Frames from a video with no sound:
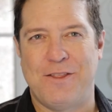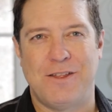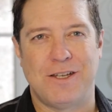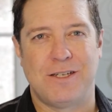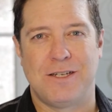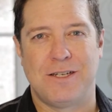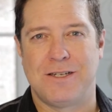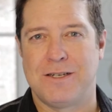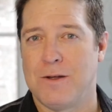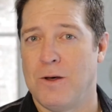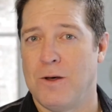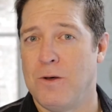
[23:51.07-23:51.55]
the
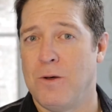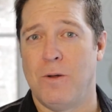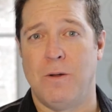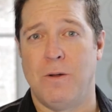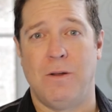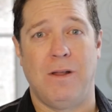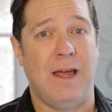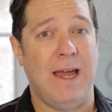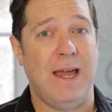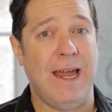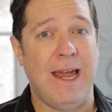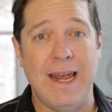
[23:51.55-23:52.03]

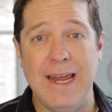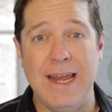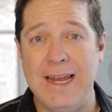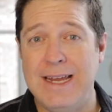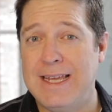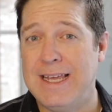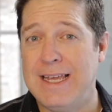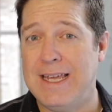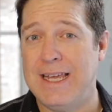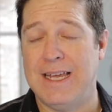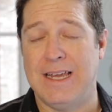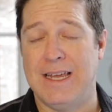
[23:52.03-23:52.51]
soul
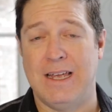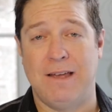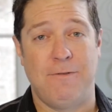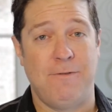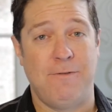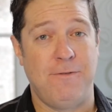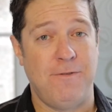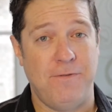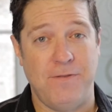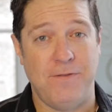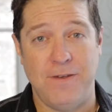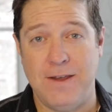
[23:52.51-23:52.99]
aching
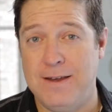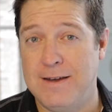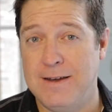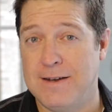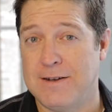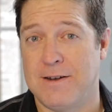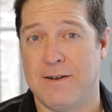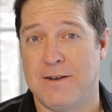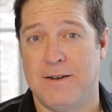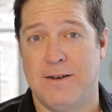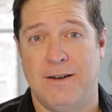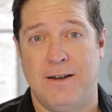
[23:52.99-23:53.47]

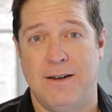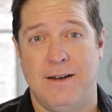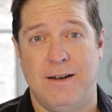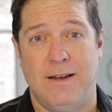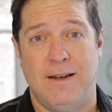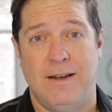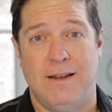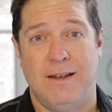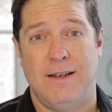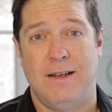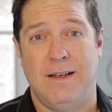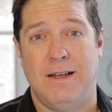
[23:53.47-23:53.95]
fear
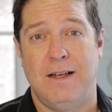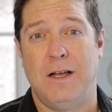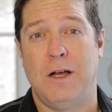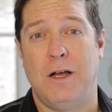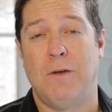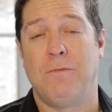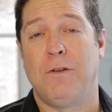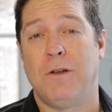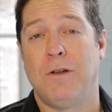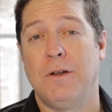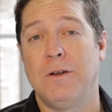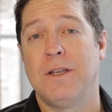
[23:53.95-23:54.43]

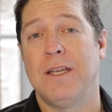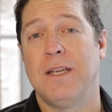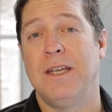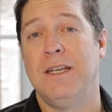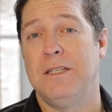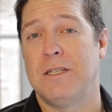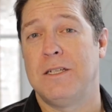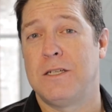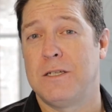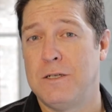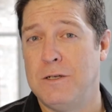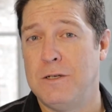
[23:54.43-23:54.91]
of
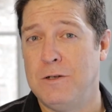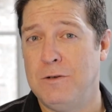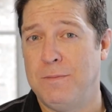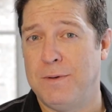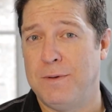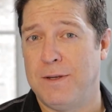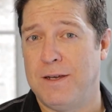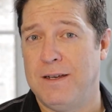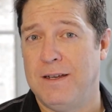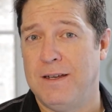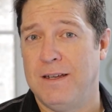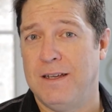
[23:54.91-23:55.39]
looking
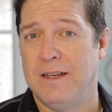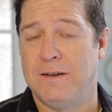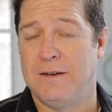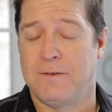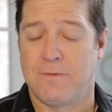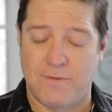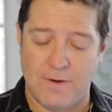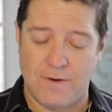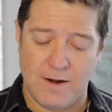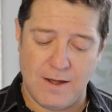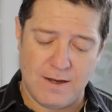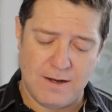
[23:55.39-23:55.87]
stupid in
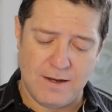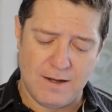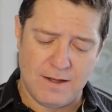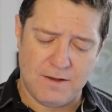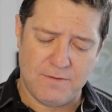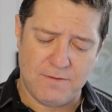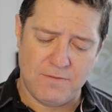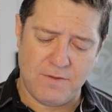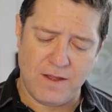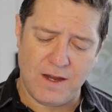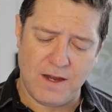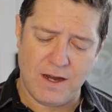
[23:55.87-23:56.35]
front
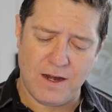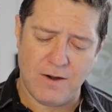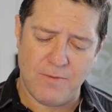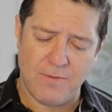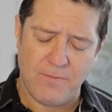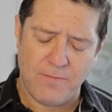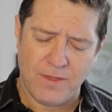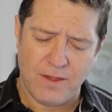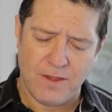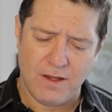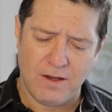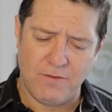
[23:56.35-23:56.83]
of
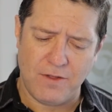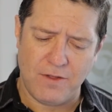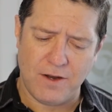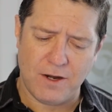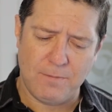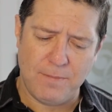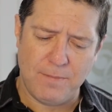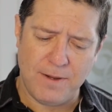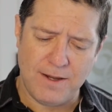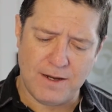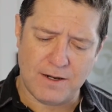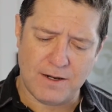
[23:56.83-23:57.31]
their of
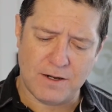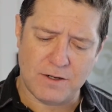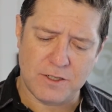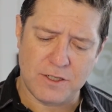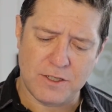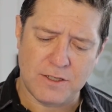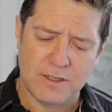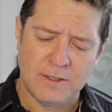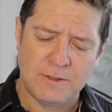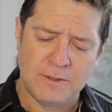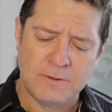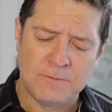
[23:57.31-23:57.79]
their
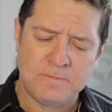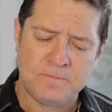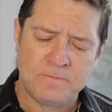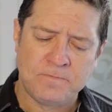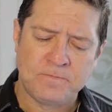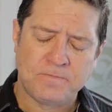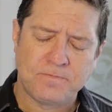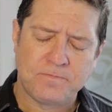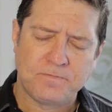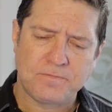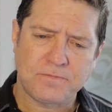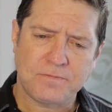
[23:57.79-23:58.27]
peers.
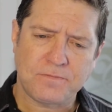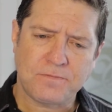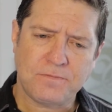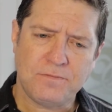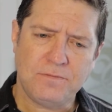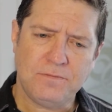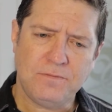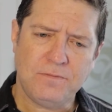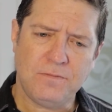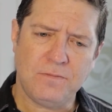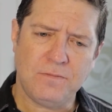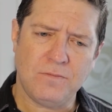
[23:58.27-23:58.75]

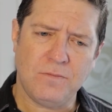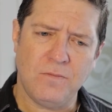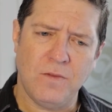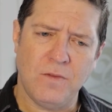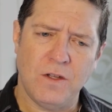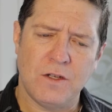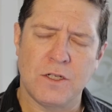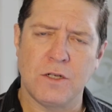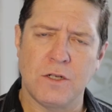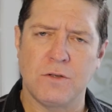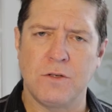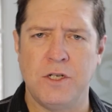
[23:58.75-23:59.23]

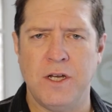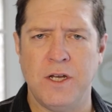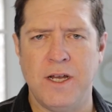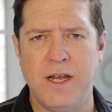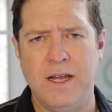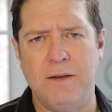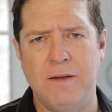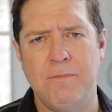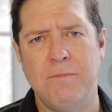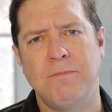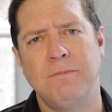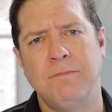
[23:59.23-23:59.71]
So
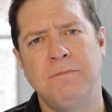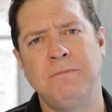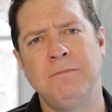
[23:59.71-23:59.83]
shame,